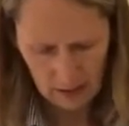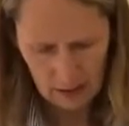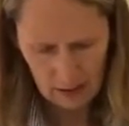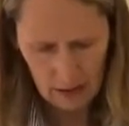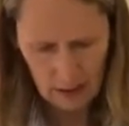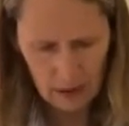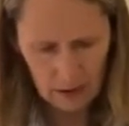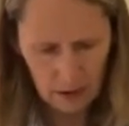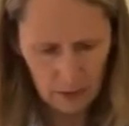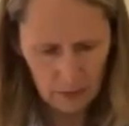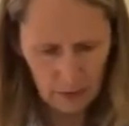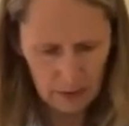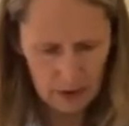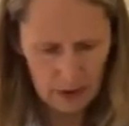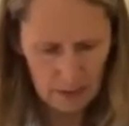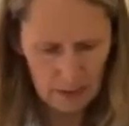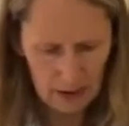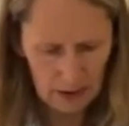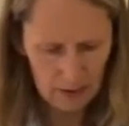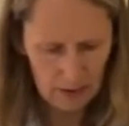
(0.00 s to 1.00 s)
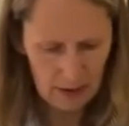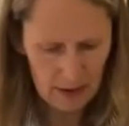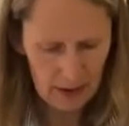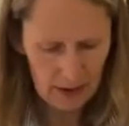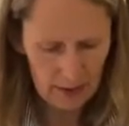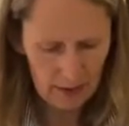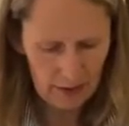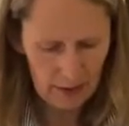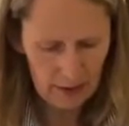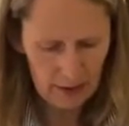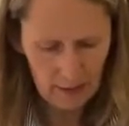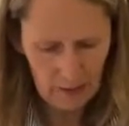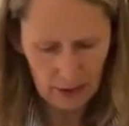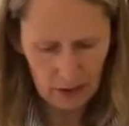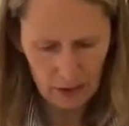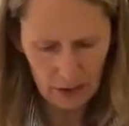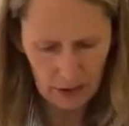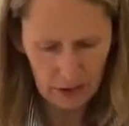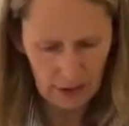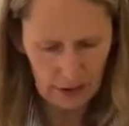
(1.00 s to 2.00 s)
I love the smell of celery.
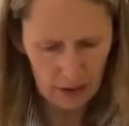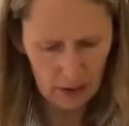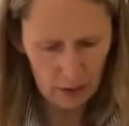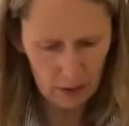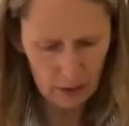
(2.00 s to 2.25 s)
Nothing I love